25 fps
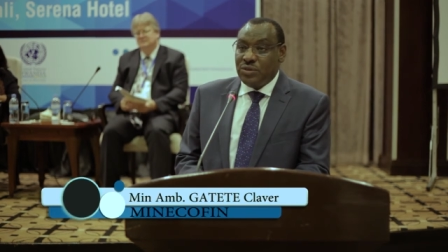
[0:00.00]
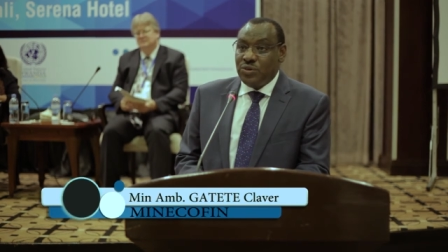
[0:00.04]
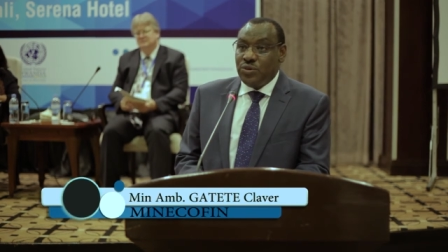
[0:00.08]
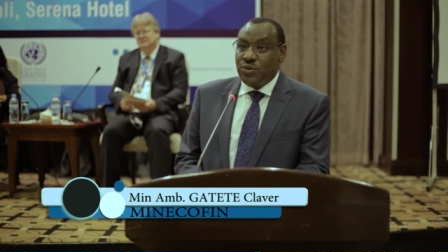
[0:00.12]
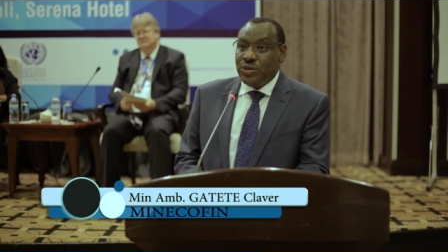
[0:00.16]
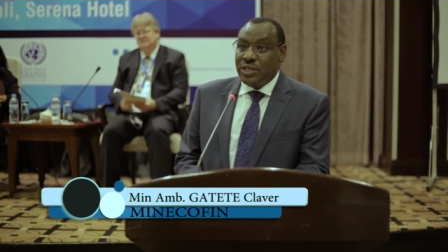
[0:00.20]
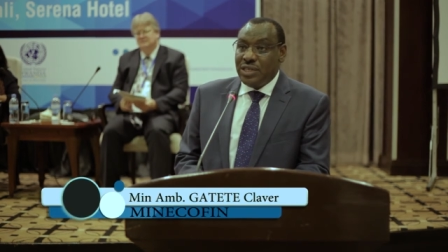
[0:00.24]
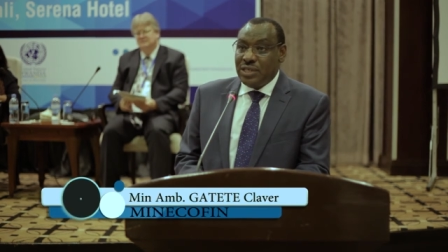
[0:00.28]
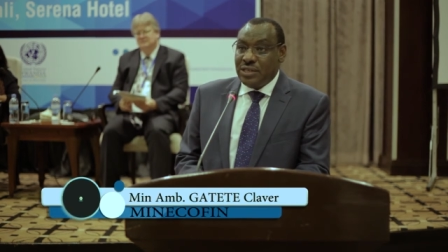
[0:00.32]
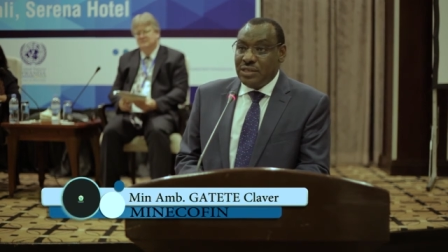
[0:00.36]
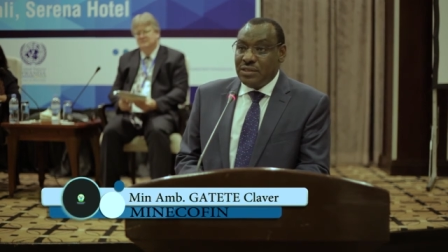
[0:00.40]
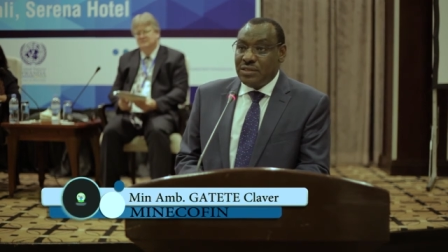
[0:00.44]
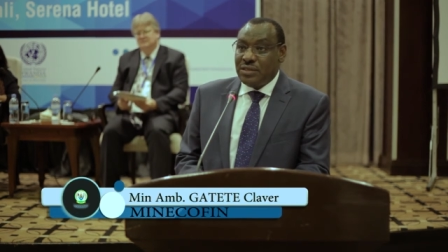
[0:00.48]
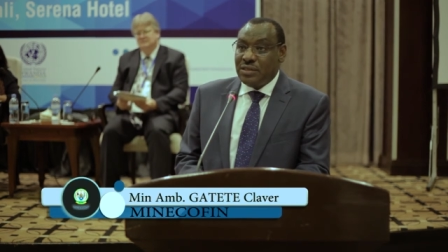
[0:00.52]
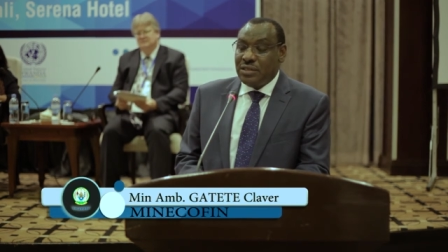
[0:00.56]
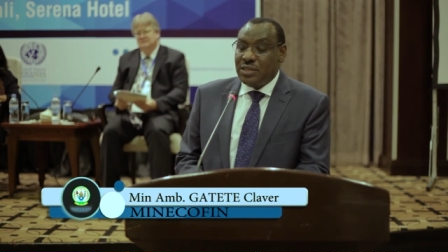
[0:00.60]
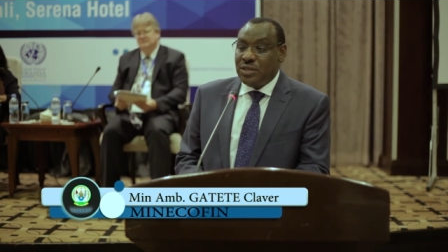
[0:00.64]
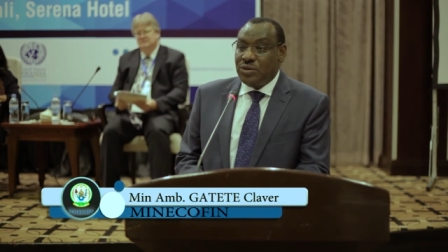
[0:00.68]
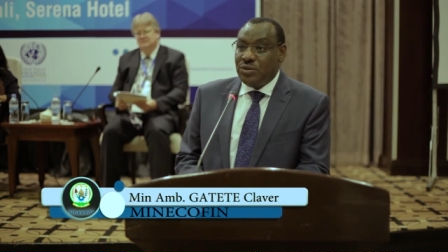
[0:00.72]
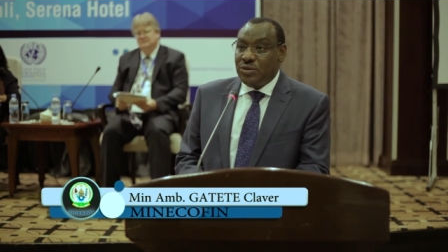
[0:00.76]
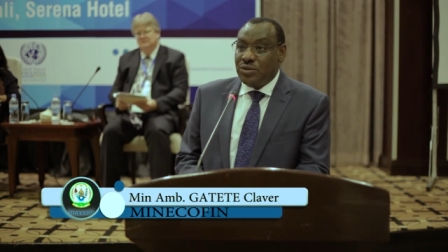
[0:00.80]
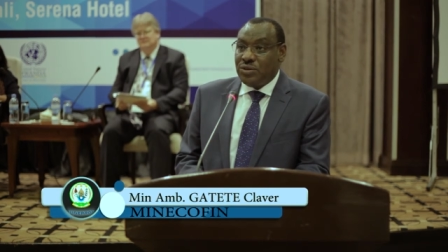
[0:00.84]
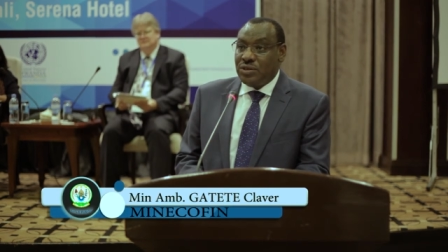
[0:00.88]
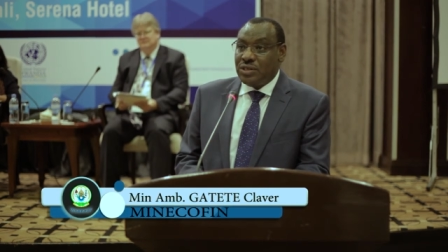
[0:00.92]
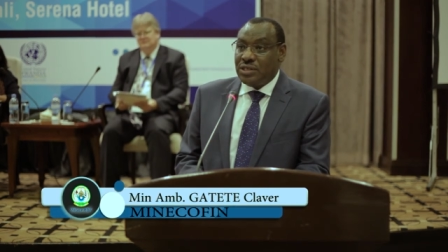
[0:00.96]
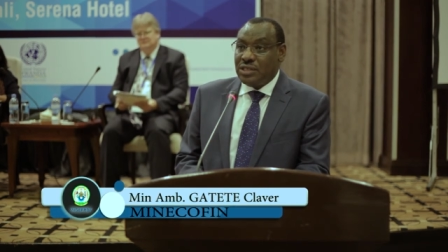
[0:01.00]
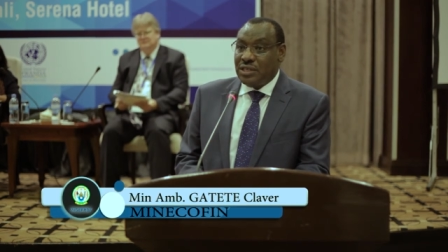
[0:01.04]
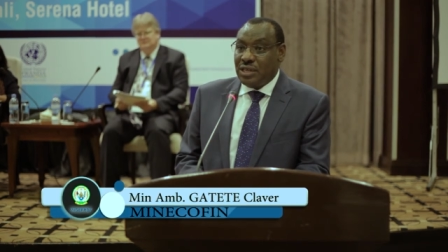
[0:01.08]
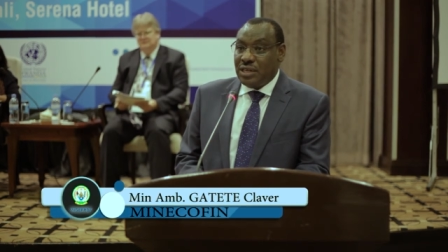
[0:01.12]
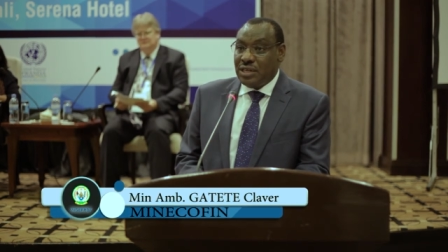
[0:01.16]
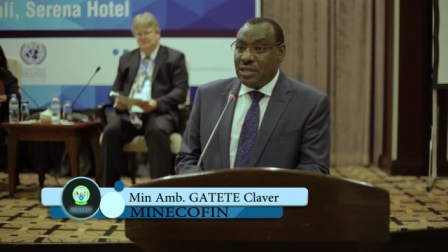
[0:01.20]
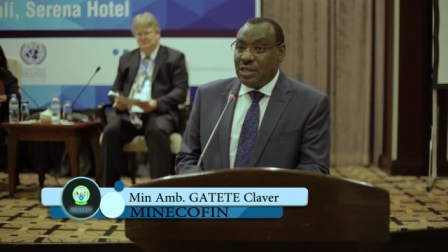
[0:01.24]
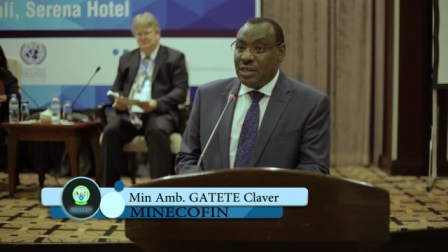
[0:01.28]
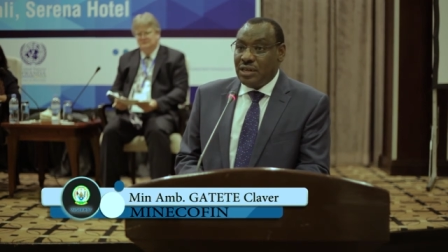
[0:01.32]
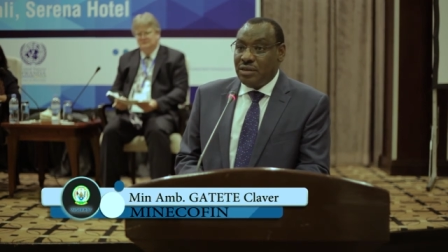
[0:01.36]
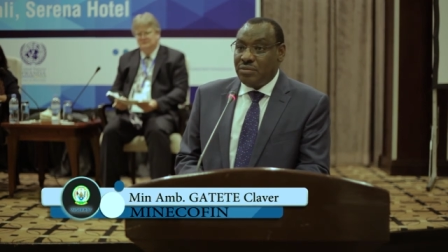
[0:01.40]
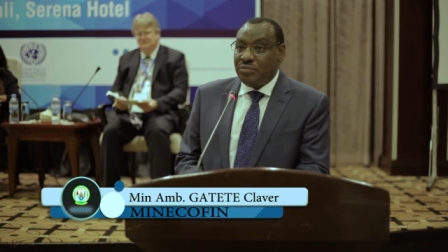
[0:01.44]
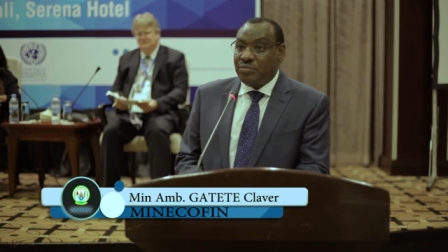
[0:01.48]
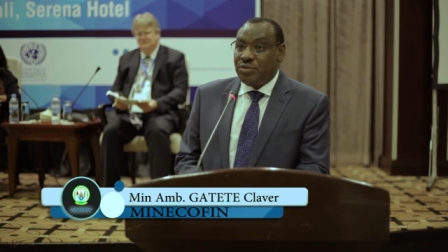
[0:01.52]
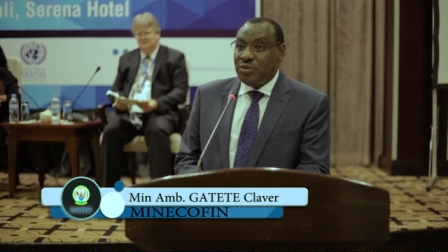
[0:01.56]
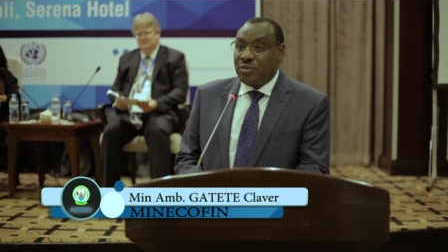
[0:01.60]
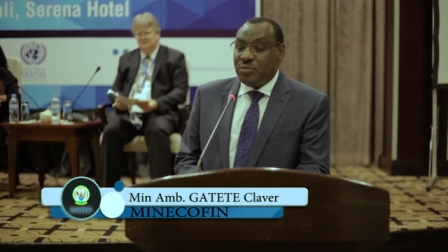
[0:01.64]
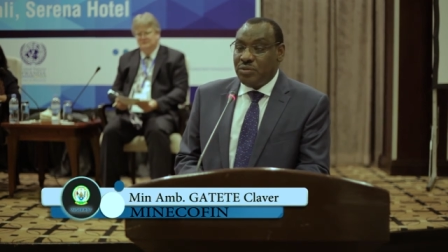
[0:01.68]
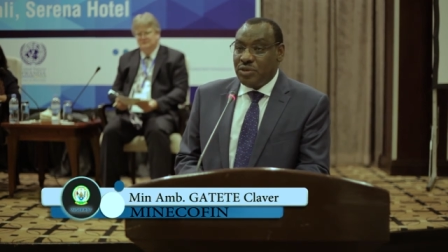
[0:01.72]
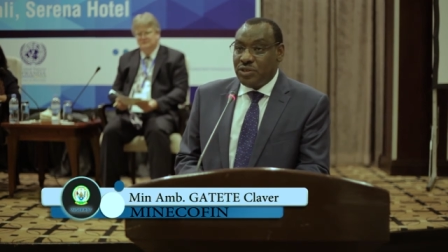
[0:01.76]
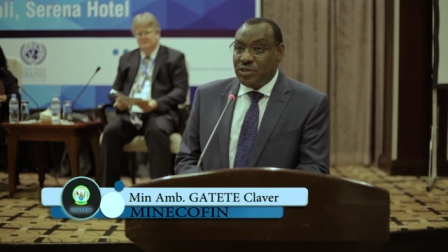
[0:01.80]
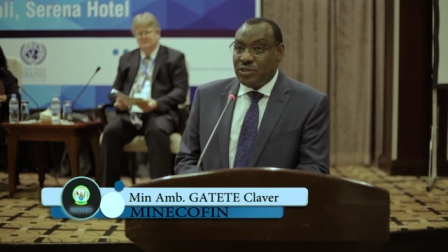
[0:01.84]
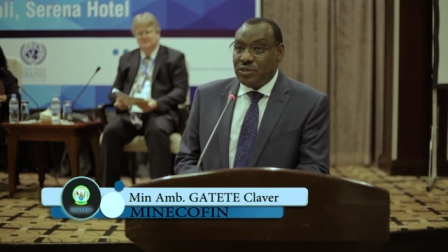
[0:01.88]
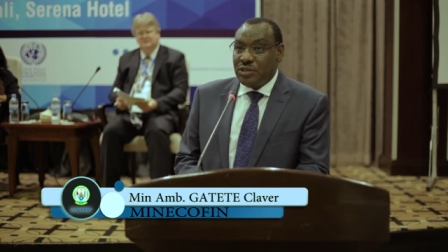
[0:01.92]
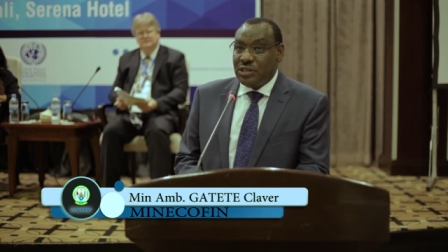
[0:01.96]
who leads in the whole gender
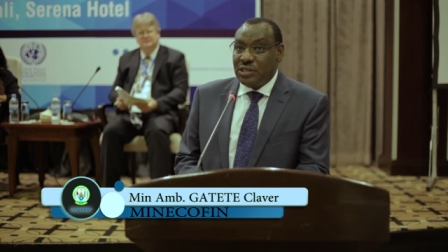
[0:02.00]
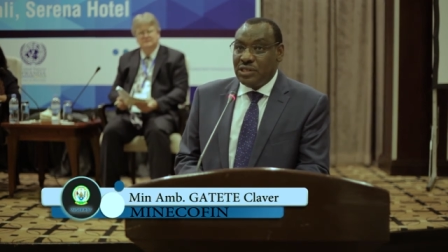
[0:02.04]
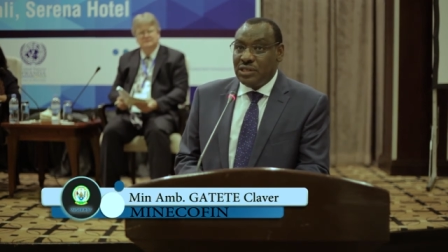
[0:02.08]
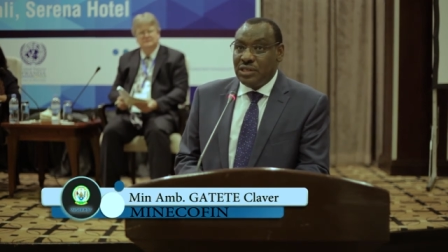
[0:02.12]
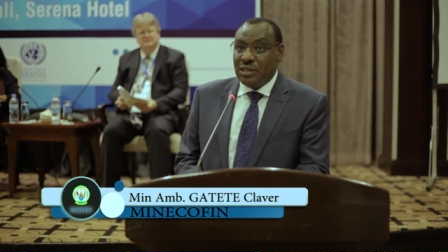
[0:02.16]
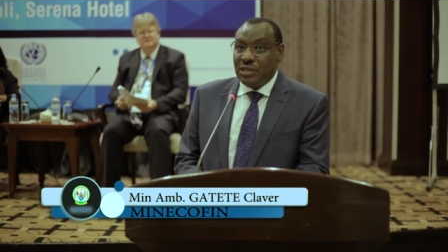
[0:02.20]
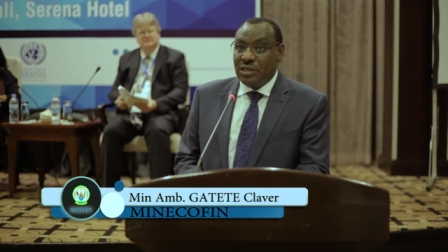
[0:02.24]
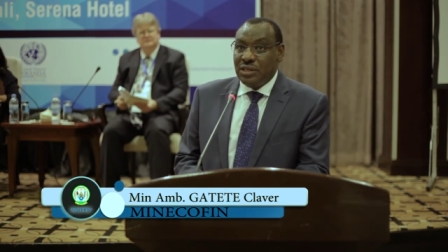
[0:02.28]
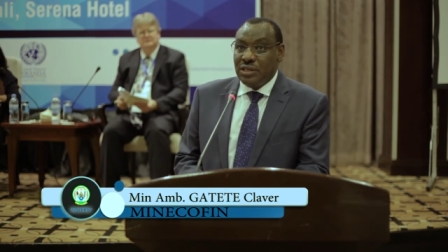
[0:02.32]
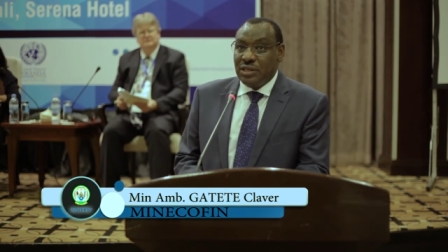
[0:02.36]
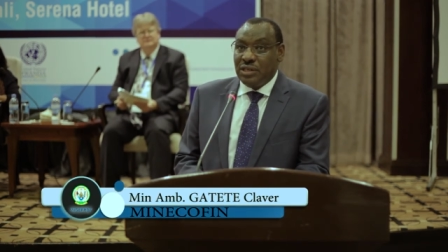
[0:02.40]
promotion,